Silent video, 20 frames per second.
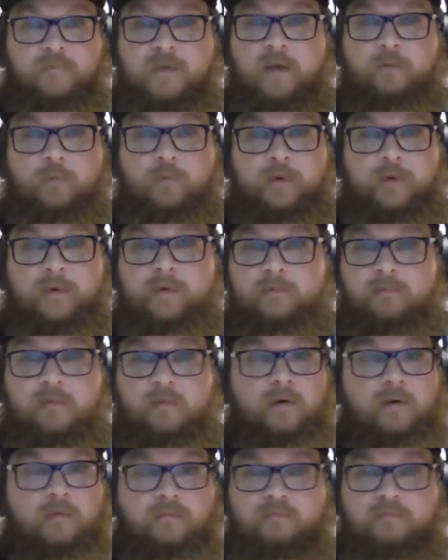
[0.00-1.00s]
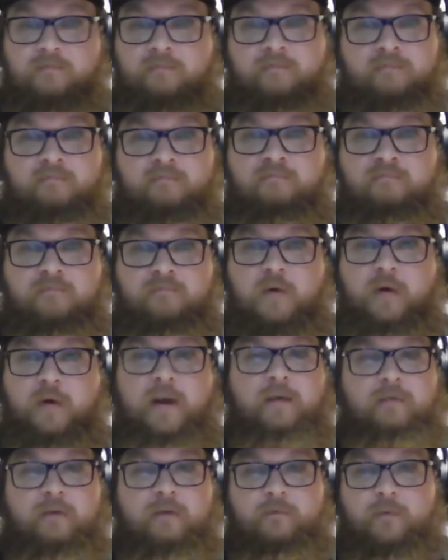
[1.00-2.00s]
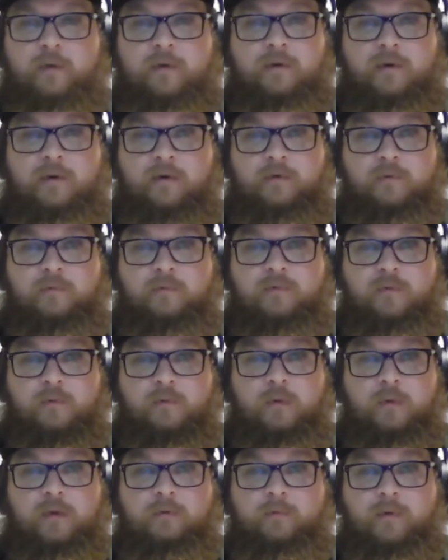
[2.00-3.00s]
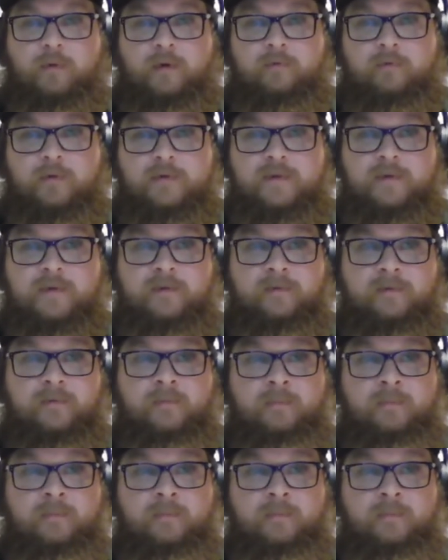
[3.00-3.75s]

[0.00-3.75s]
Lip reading: definitely don't have that feeling at all. They're really fun to visit.